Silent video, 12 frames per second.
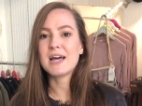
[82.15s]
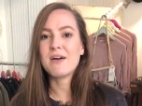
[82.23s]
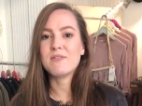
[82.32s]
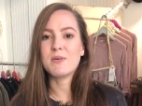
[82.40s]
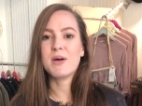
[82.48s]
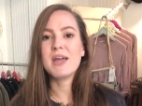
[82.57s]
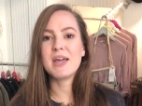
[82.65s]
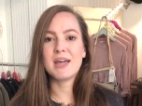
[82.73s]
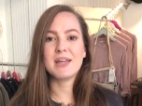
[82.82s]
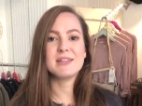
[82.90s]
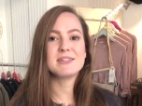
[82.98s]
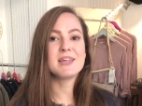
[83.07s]
I have no
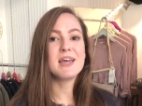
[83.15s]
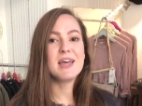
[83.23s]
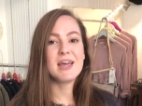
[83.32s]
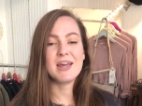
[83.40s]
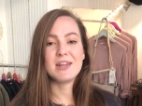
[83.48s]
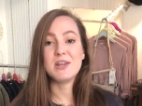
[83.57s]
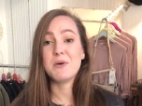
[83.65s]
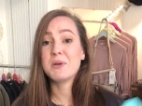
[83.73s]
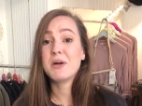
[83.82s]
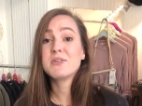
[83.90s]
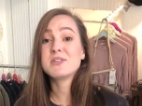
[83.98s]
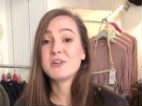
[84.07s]
hands, and no one
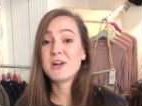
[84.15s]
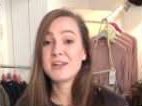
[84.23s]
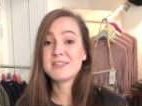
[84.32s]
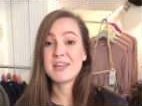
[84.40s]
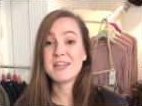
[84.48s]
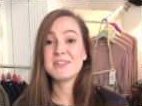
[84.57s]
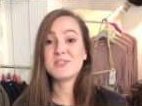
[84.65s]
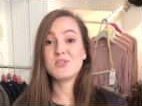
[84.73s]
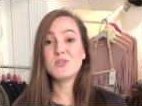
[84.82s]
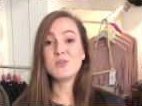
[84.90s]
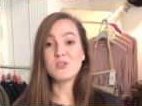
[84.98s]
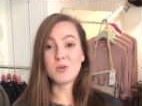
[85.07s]
else here has hands to
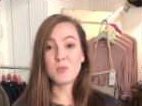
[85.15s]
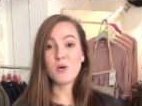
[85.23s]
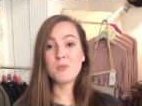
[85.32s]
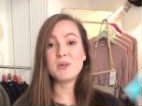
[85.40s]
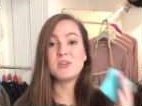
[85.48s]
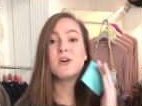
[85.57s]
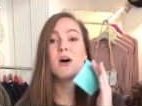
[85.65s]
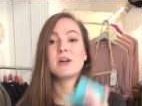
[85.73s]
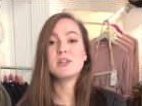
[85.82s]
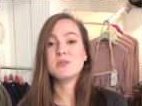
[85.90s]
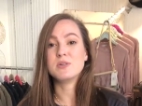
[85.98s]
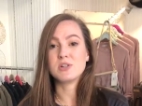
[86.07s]
do a drum roll, but y'all
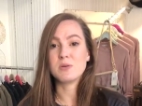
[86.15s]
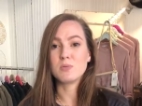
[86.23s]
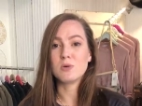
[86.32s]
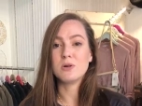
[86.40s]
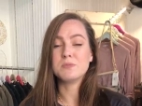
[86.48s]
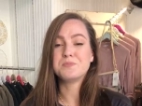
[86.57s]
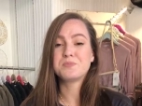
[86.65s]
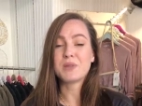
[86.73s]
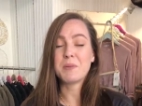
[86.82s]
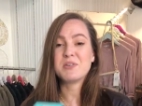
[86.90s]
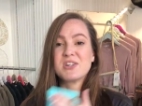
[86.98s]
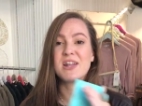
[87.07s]
can do a drum roll.
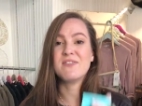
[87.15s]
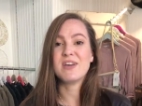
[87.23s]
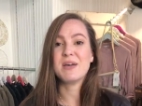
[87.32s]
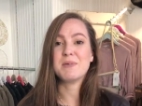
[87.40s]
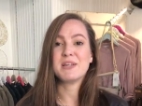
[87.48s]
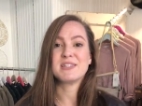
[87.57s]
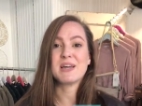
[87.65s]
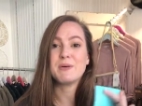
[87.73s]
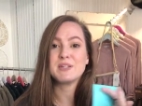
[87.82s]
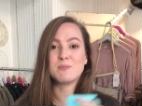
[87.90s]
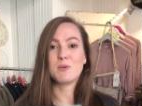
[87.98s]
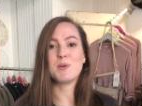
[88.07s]
I'm just kind of vamping so that
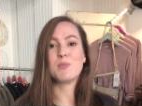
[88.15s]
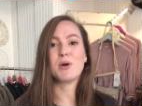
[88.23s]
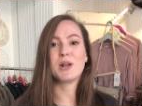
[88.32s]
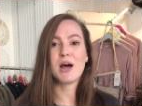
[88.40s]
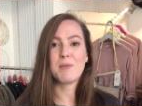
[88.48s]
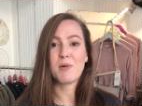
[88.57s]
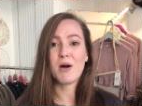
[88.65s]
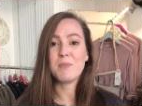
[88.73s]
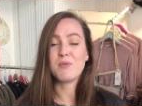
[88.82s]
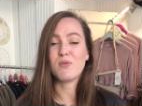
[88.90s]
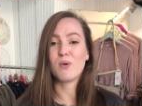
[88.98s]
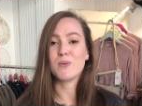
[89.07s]
way some more people can hop on
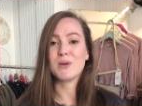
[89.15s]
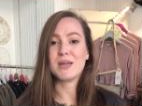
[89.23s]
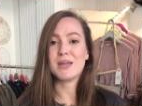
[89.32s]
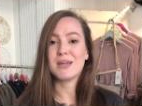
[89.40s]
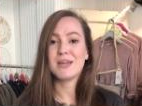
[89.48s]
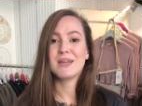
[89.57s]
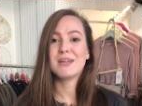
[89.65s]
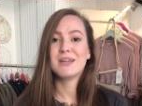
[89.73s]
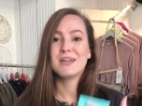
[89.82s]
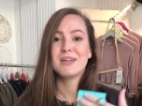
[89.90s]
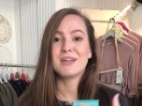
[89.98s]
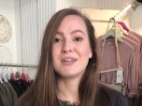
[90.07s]
before we
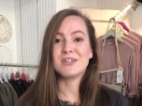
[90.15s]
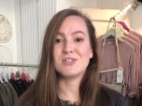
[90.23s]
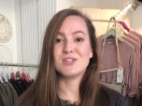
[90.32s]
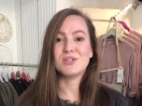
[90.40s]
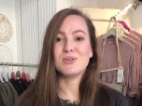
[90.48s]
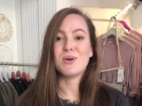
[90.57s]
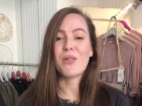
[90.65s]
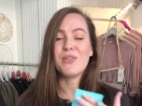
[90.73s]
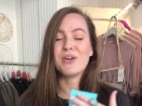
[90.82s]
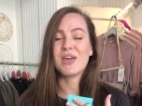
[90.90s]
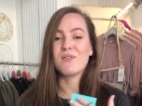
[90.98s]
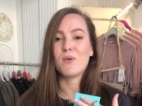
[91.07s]
do
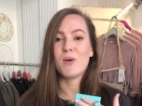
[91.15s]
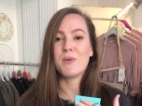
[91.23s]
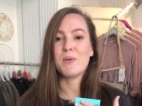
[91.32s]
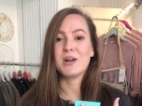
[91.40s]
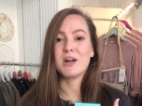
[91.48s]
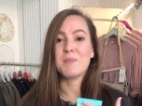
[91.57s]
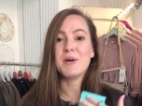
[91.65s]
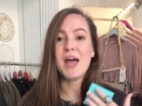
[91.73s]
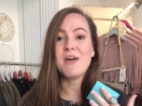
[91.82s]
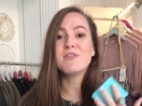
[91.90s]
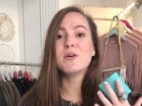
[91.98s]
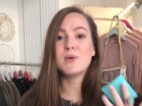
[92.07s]
the giveaway winner. But
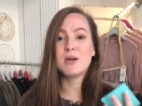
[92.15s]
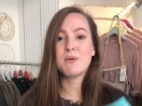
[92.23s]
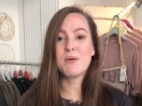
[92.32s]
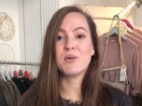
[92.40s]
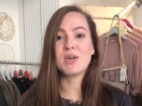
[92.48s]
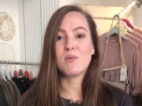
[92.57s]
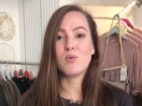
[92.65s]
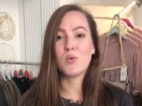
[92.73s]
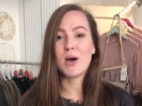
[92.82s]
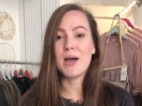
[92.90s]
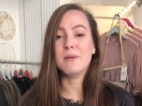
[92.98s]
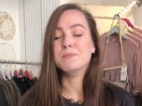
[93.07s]
every week we have a
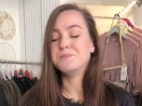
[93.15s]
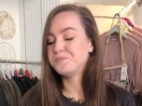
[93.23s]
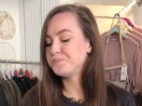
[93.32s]
giveaway.